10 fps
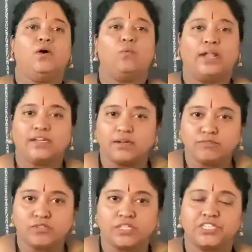Welcome
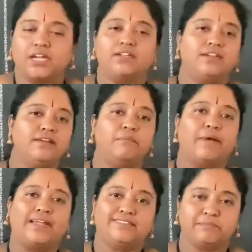to the channel
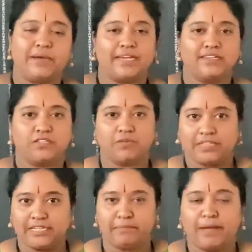Maths by
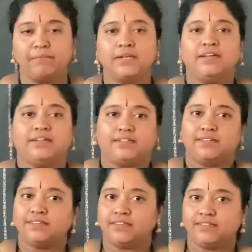Swati ma'am.
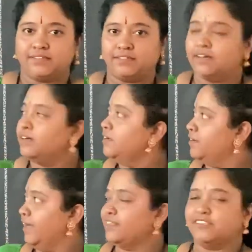This is the
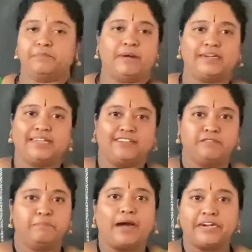next part, that is
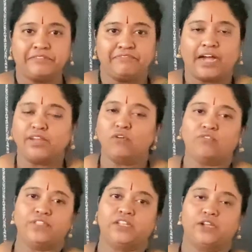part 5
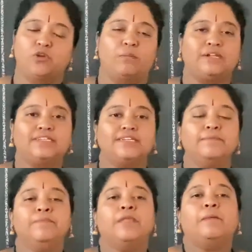of the trigonometry.
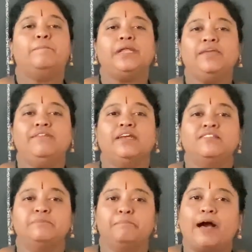
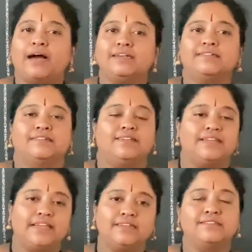Previous part
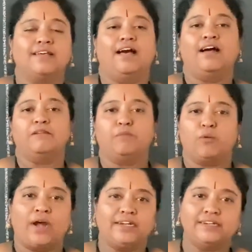links are
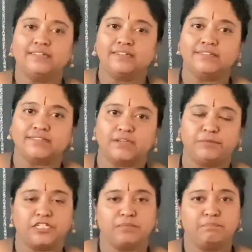provided in the
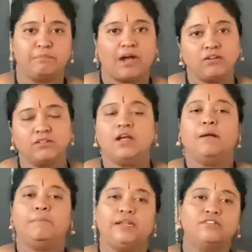description box.
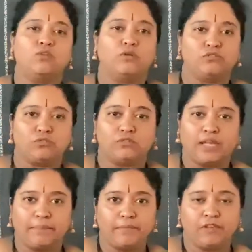Please go through
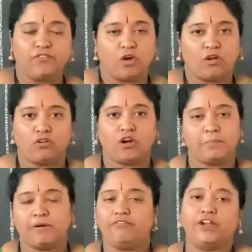them if you are
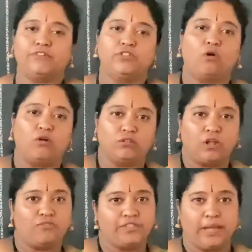not perfect with all
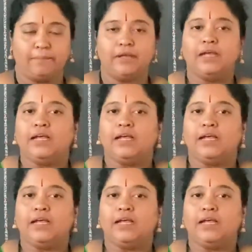of them.